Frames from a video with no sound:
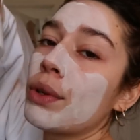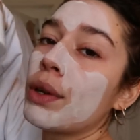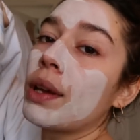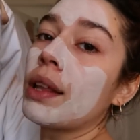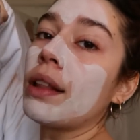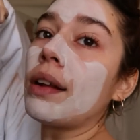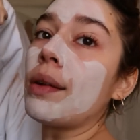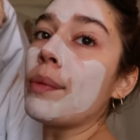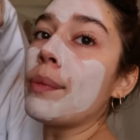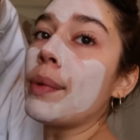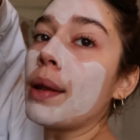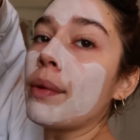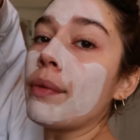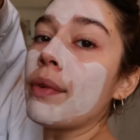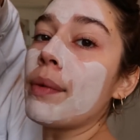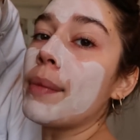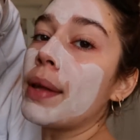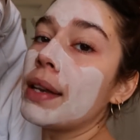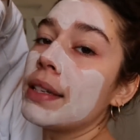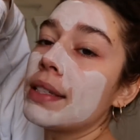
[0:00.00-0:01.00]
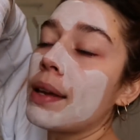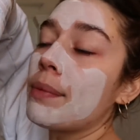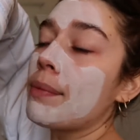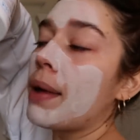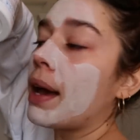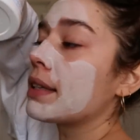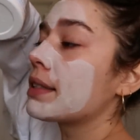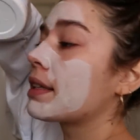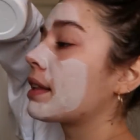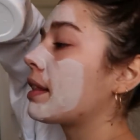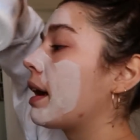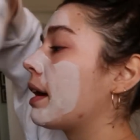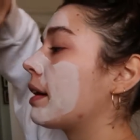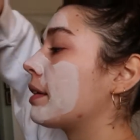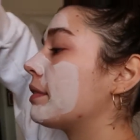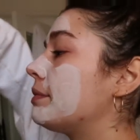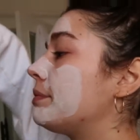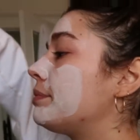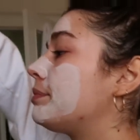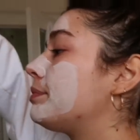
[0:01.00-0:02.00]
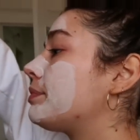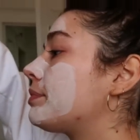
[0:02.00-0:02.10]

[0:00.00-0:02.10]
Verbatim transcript: I'm doing a little bit of a midday mask thing.